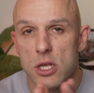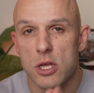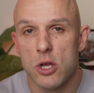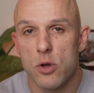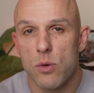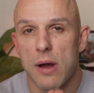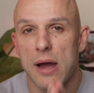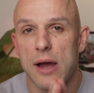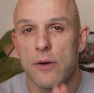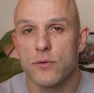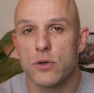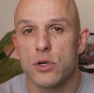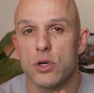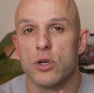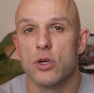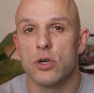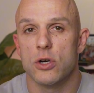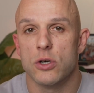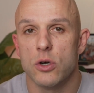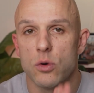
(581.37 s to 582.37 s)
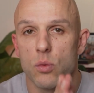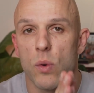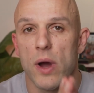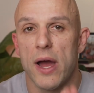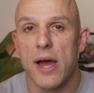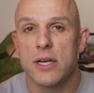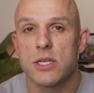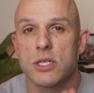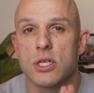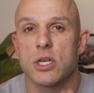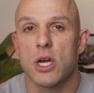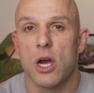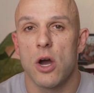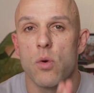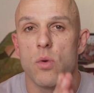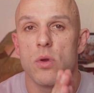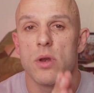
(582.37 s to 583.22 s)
You have to know where to go